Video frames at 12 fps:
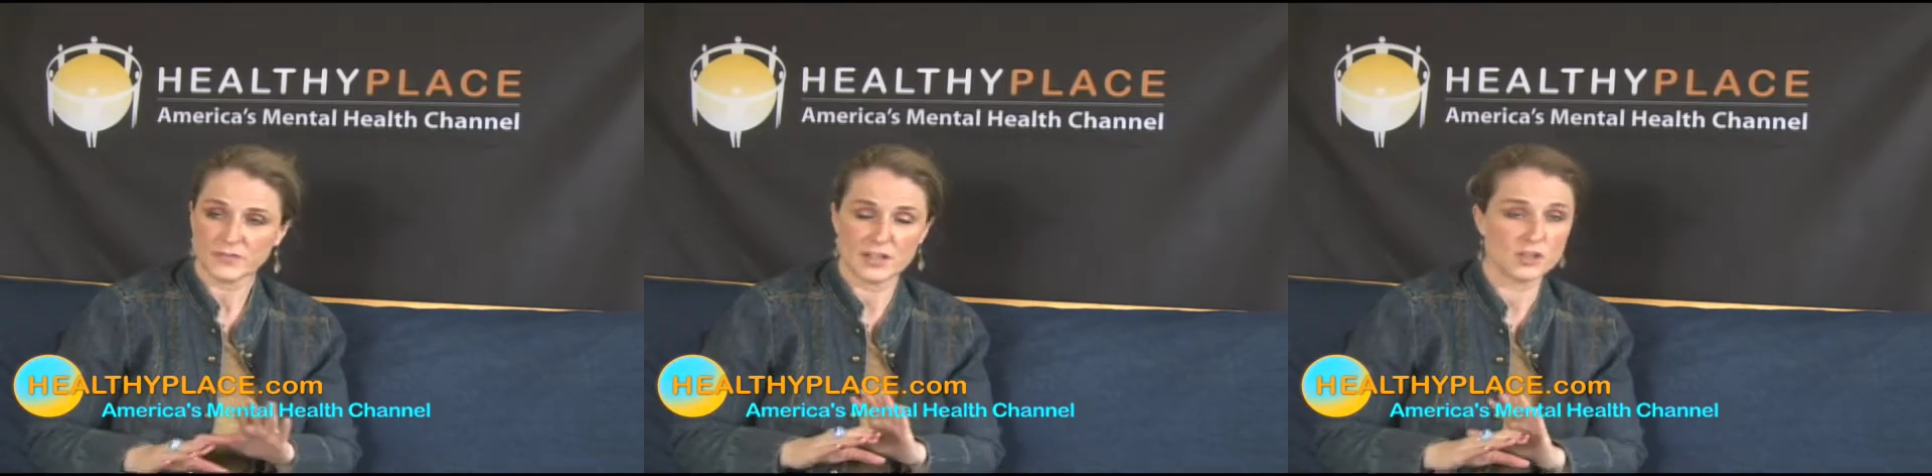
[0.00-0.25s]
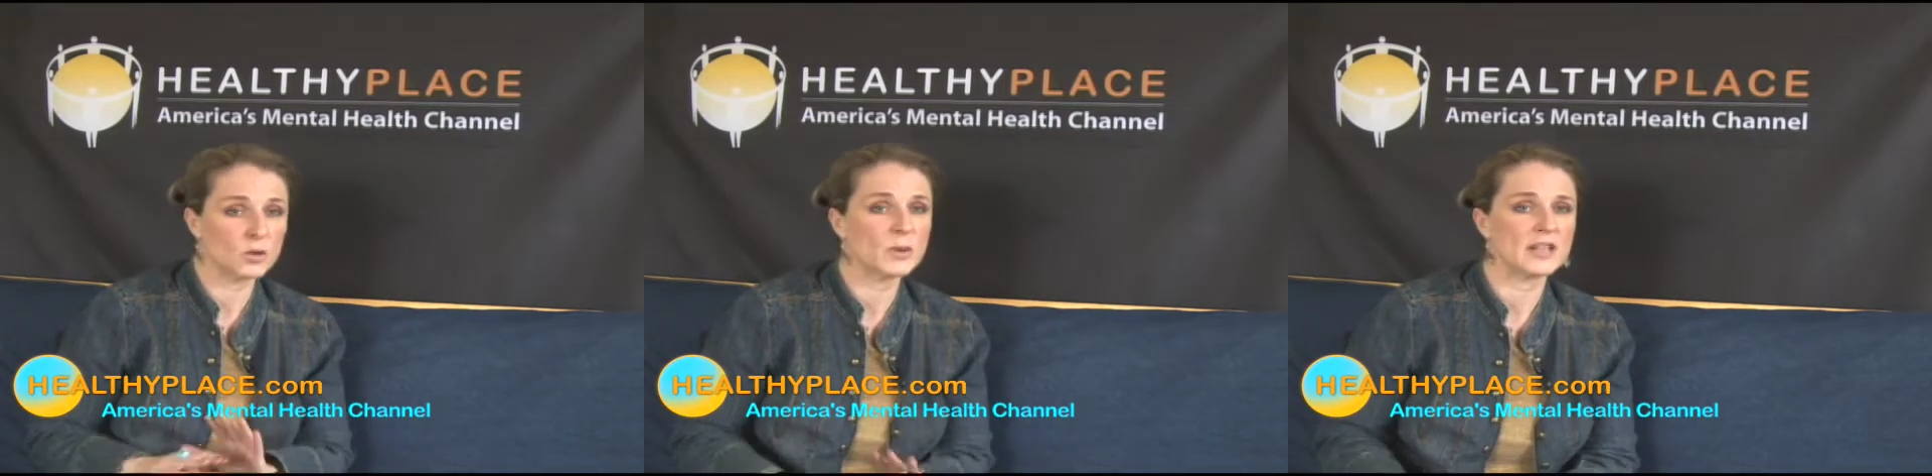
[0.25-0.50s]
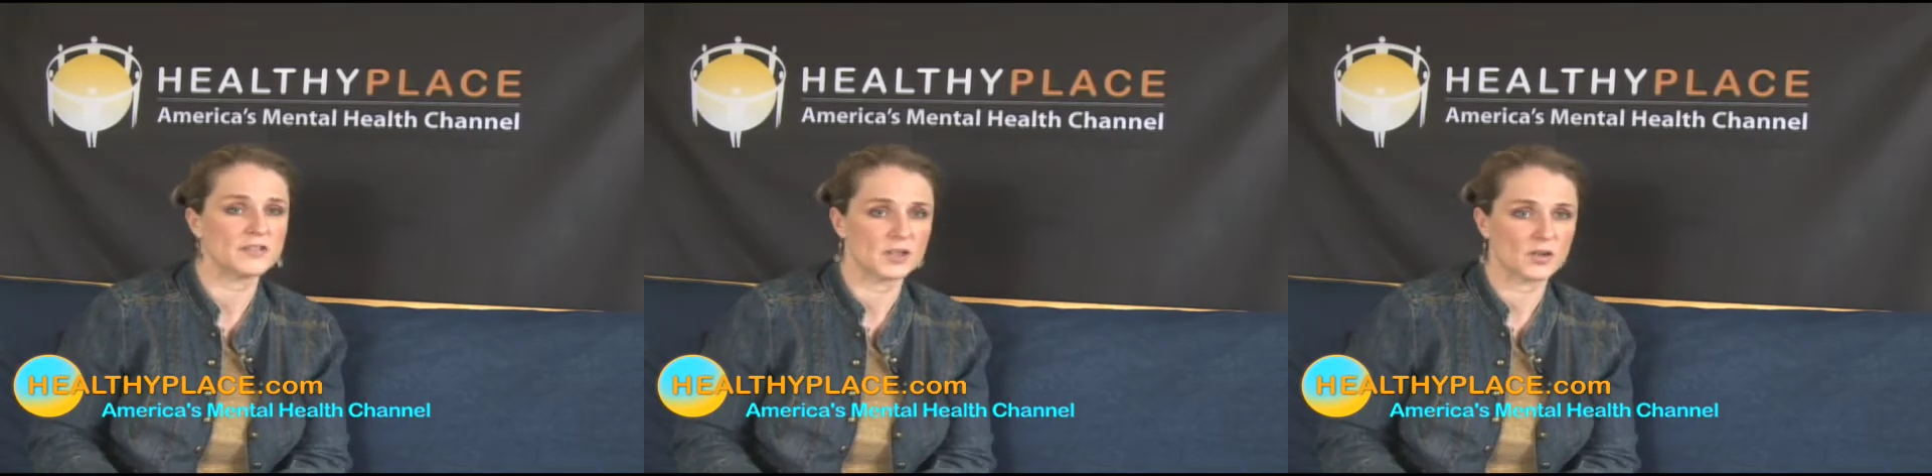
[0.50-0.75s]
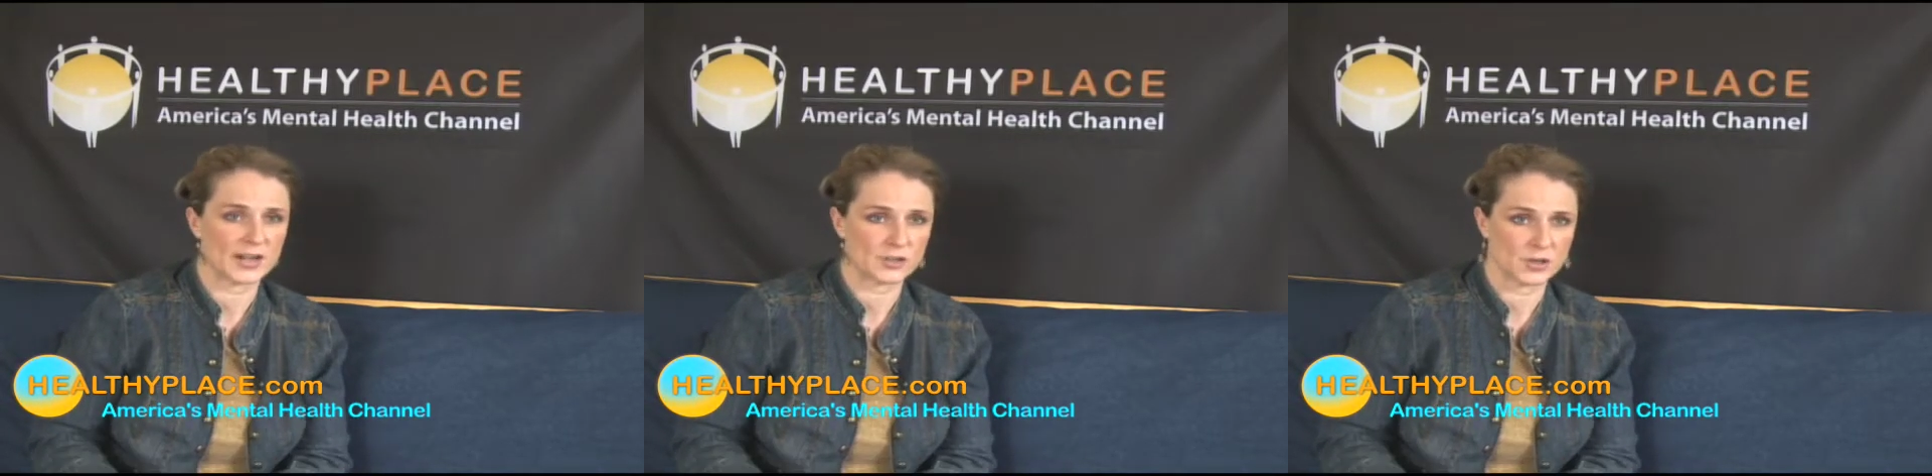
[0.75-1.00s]
until we get the
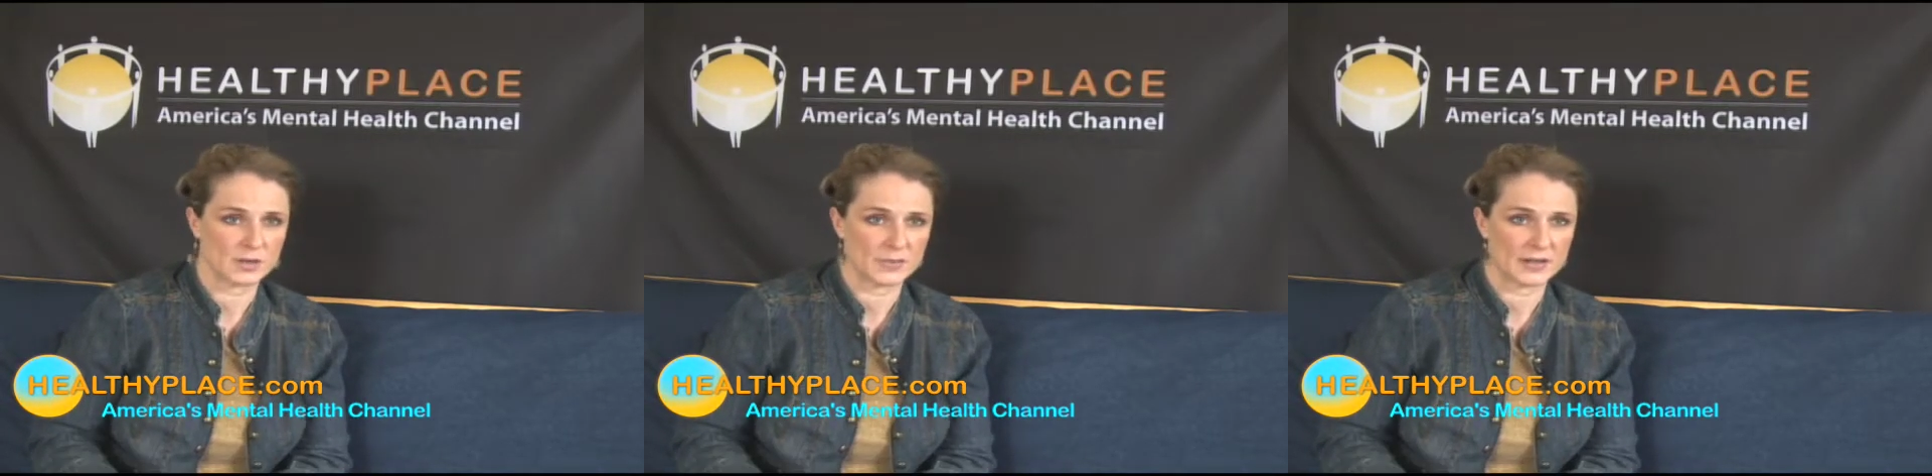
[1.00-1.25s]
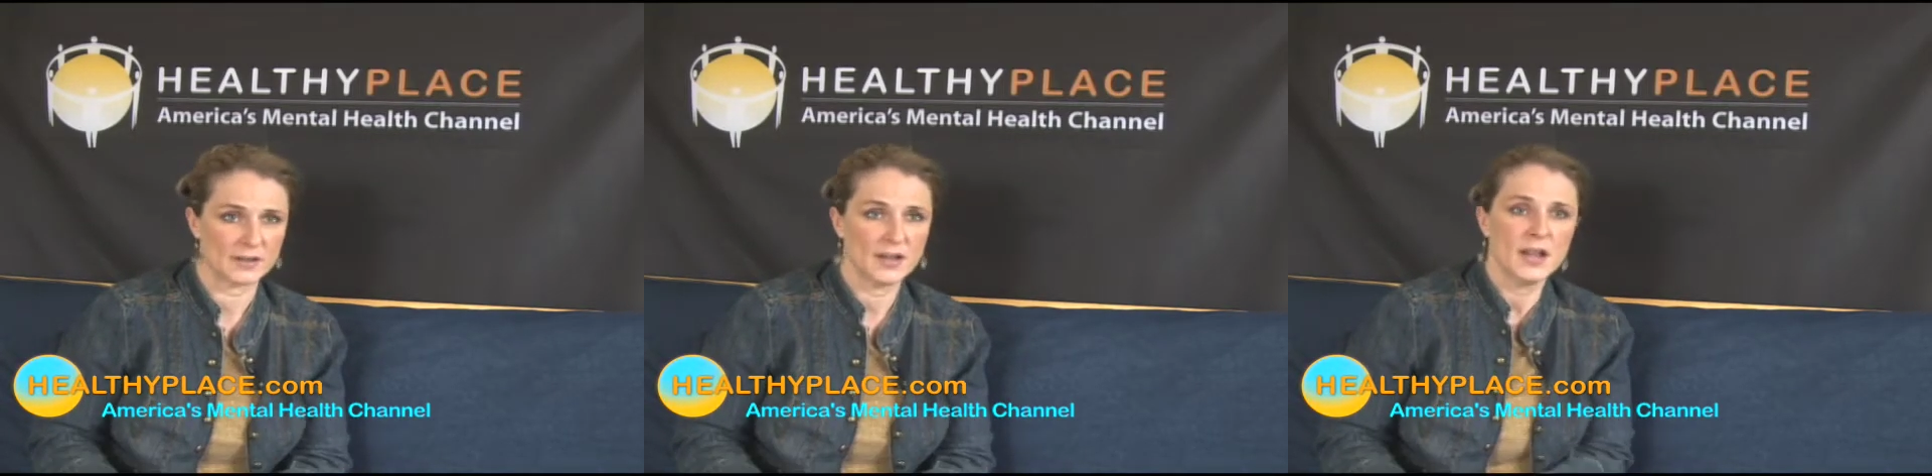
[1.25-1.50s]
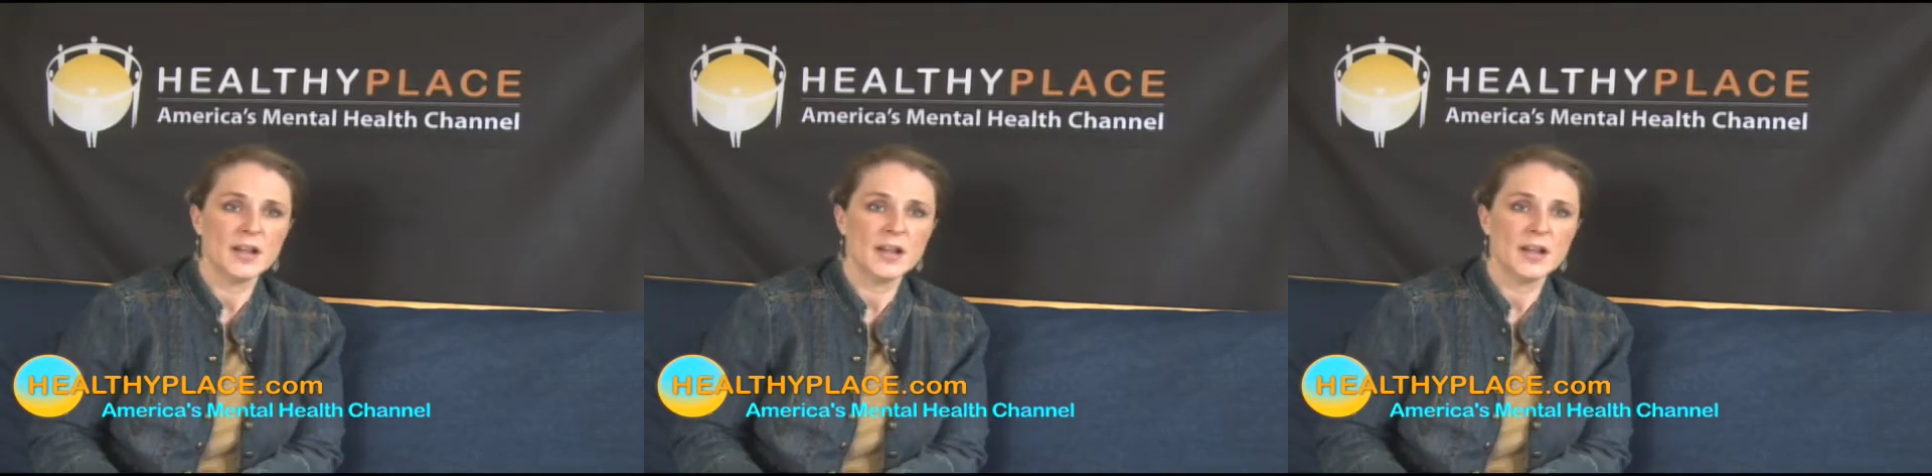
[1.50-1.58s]
correct treatment.